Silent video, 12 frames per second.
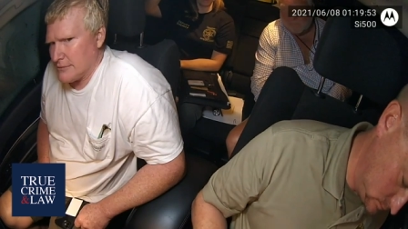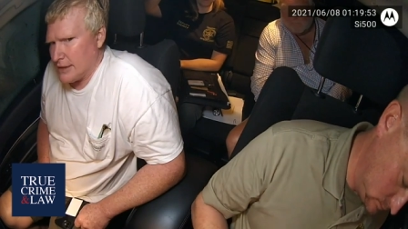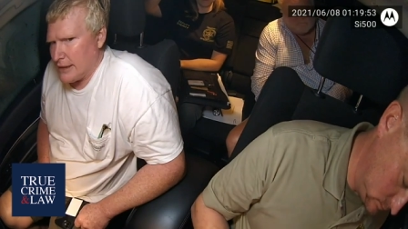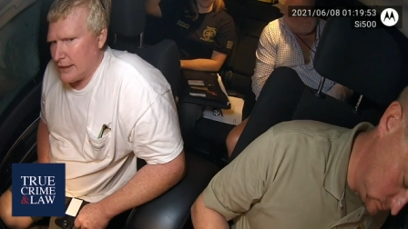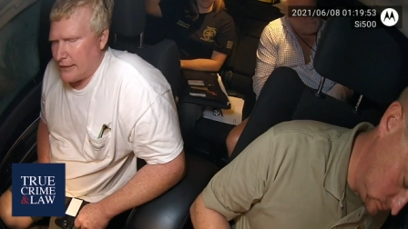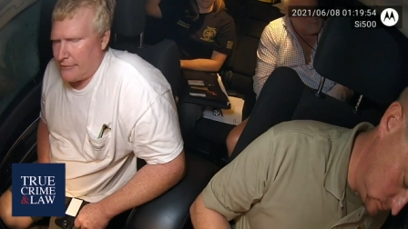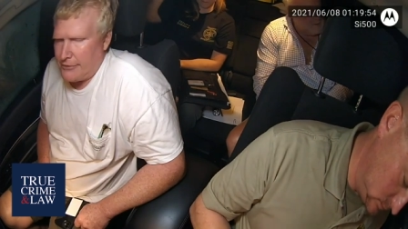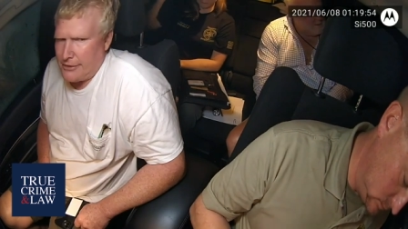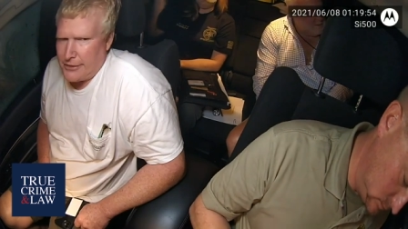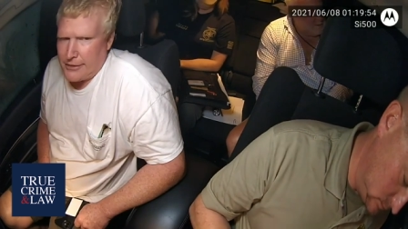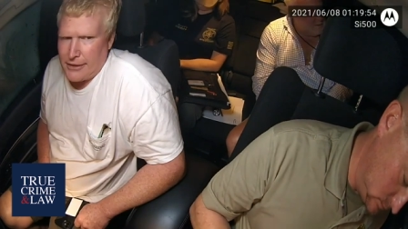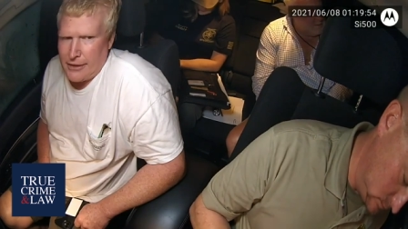I have
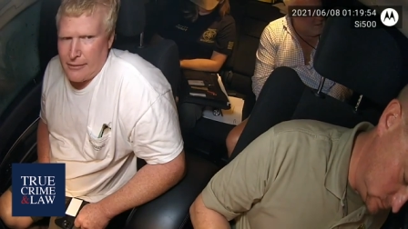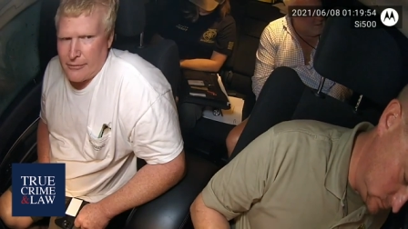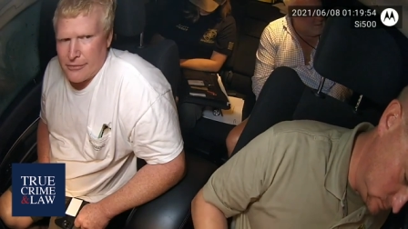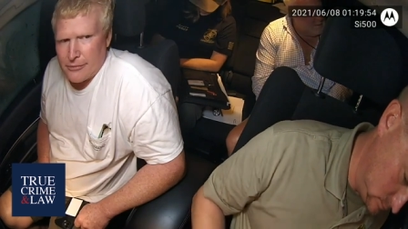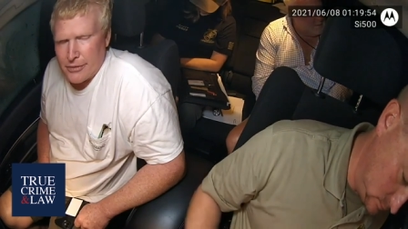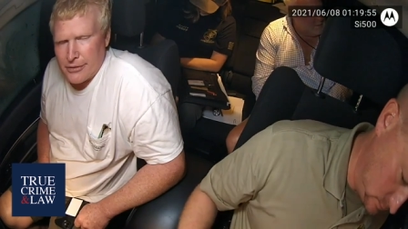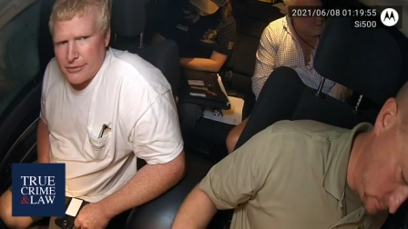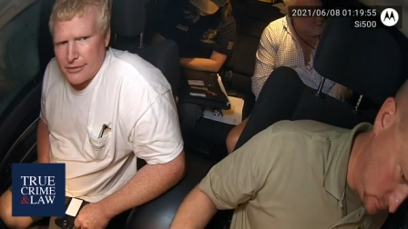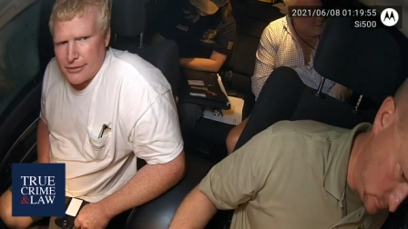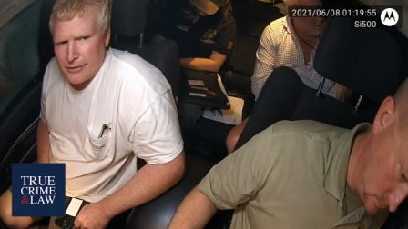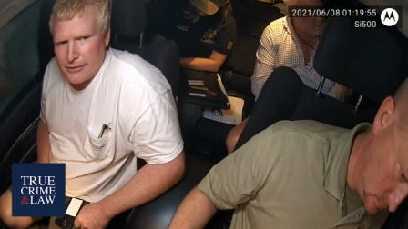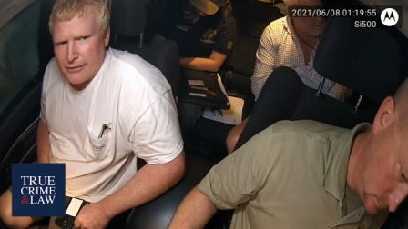deer cameras, but
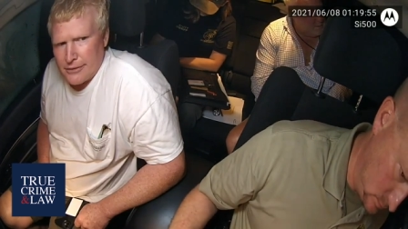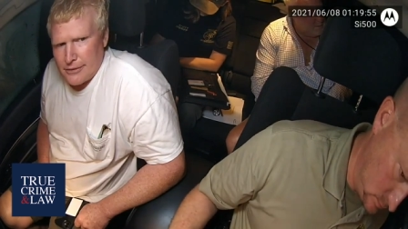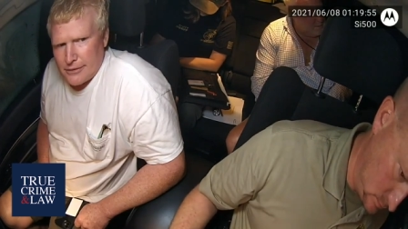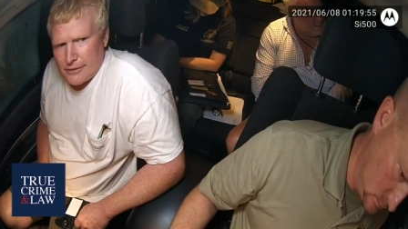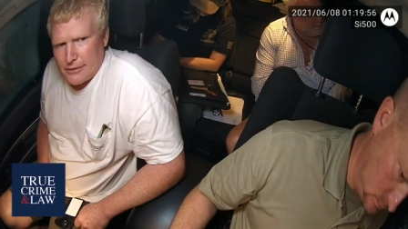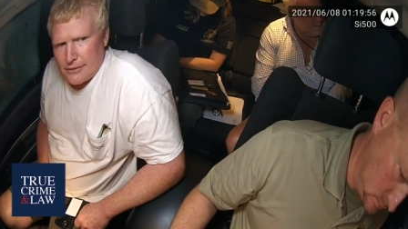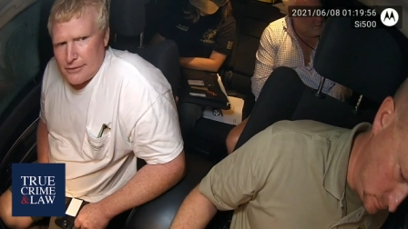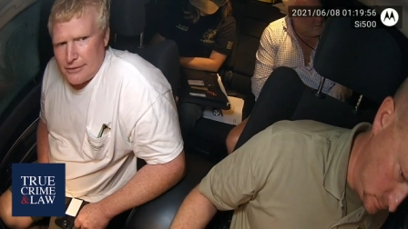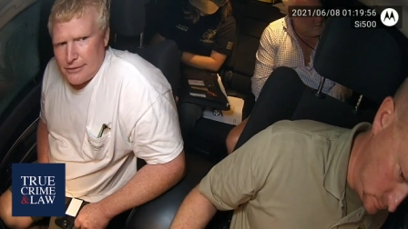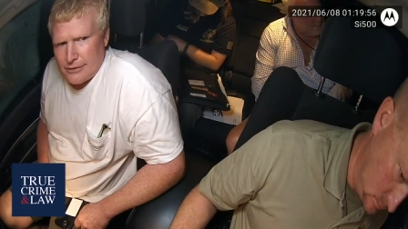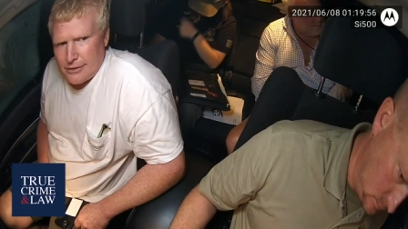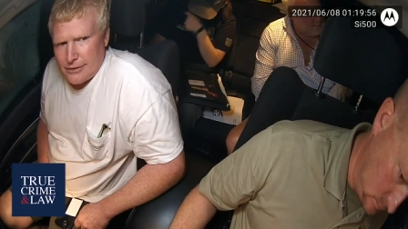none,
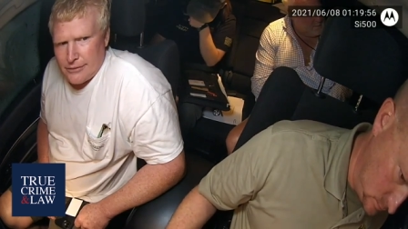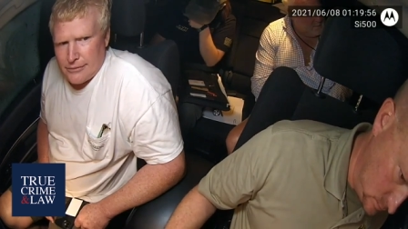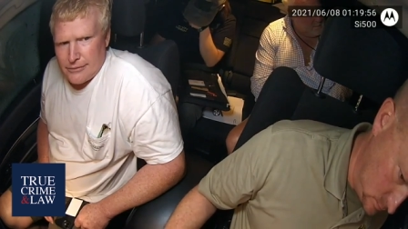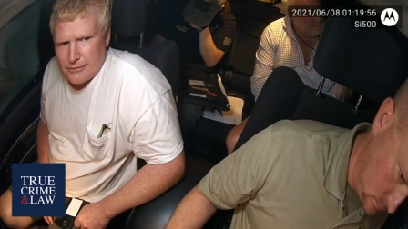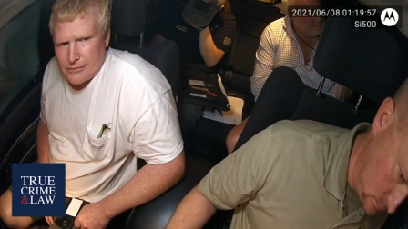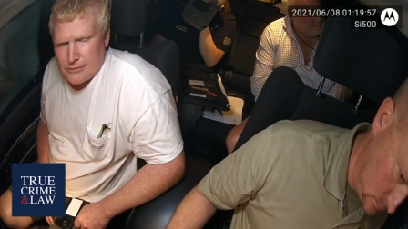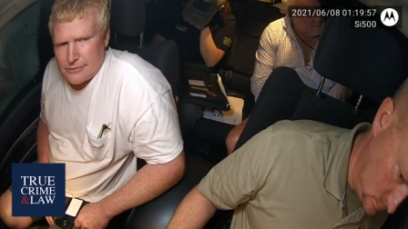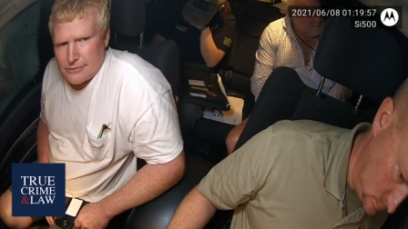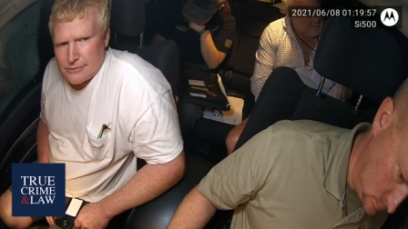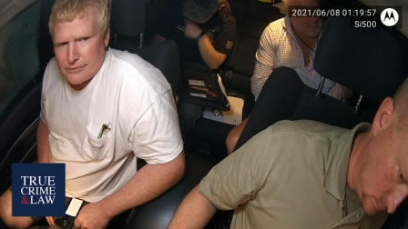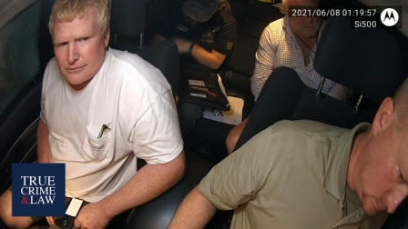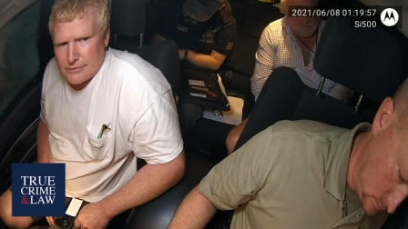you know,
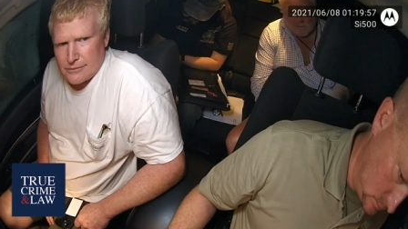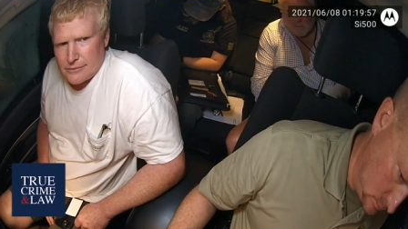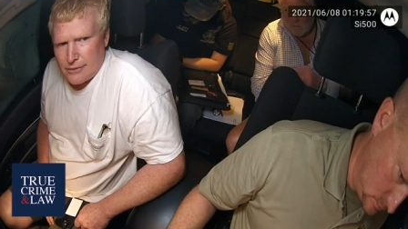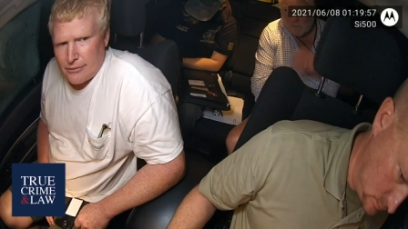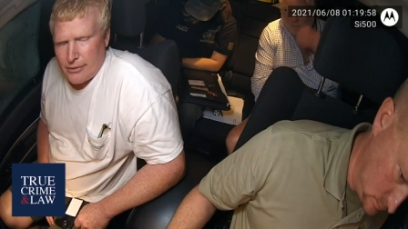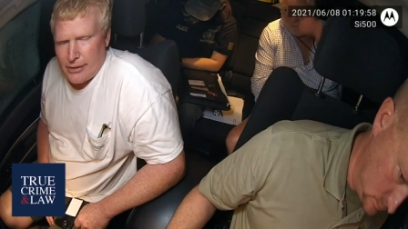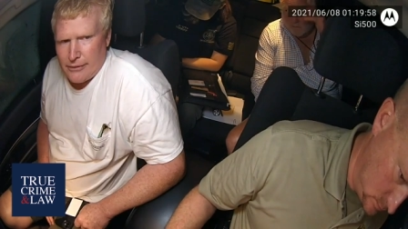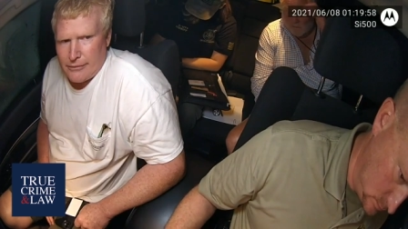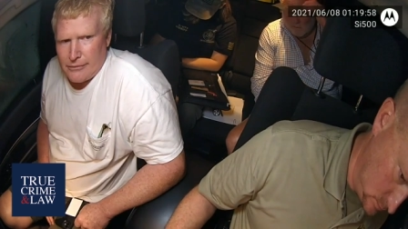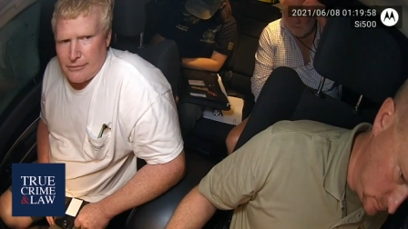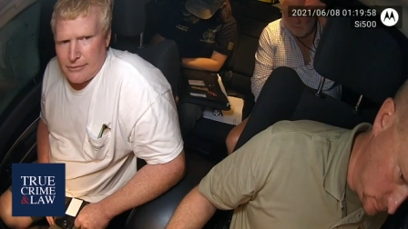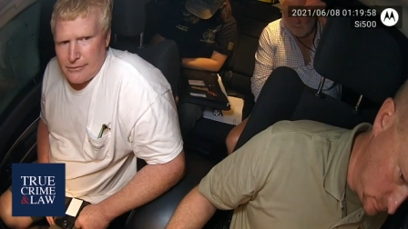
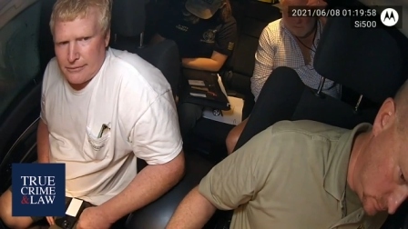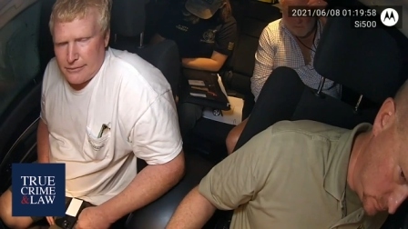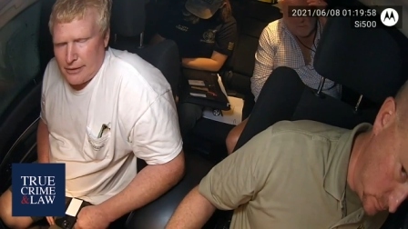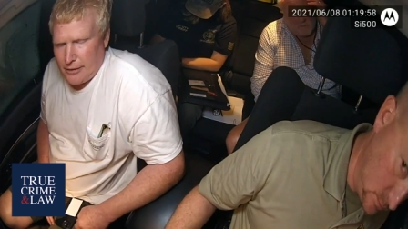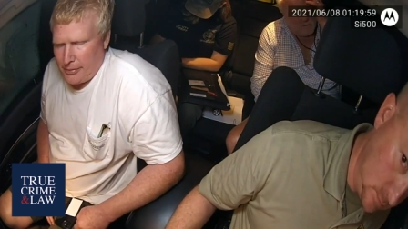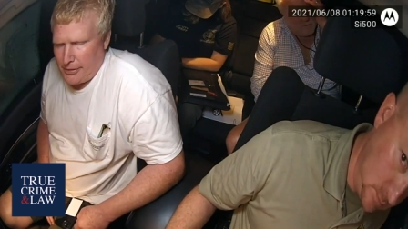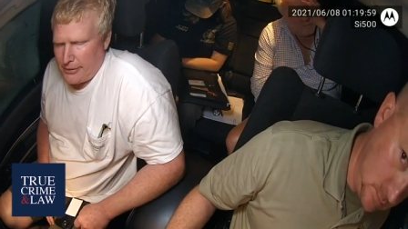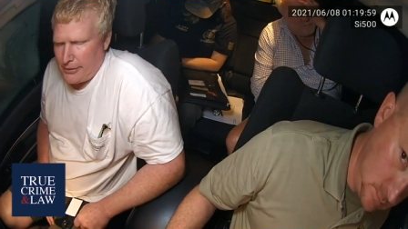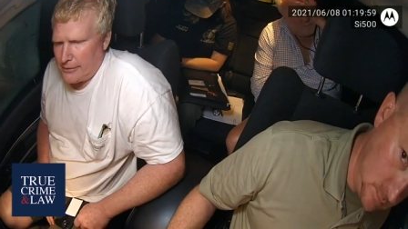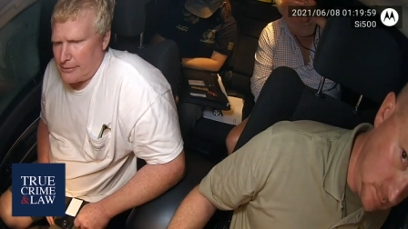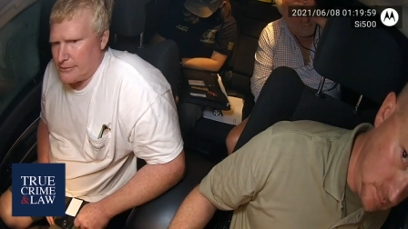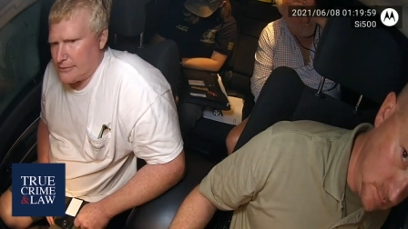around up here